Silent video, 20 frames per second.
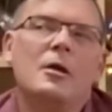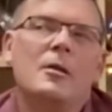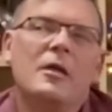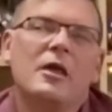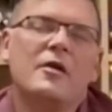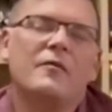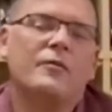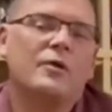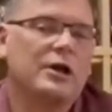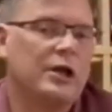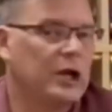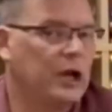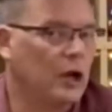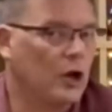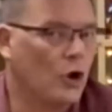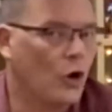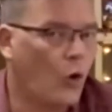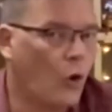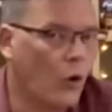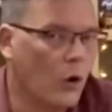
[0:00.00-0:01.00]
If we can
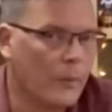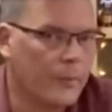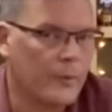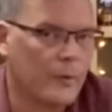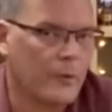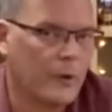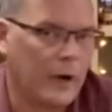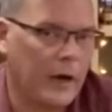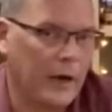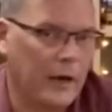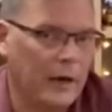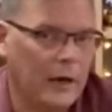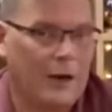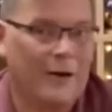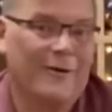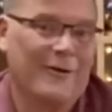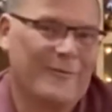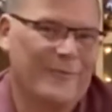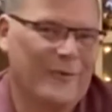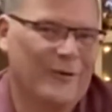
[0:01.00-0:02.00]
incorporate
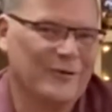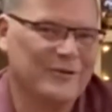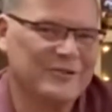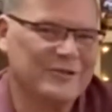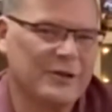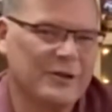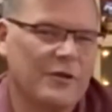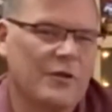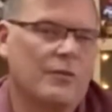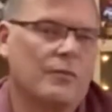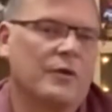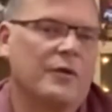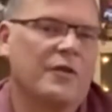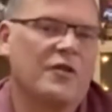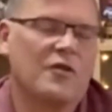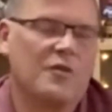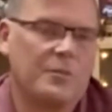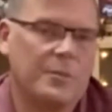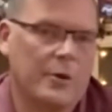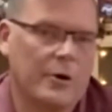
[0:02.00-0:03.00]
our emotions with
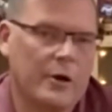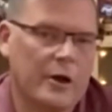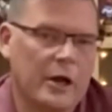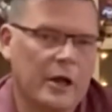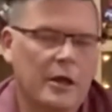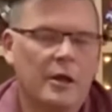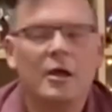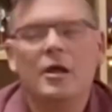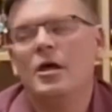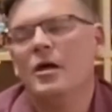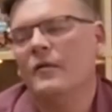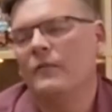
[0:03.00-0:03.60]
spirit,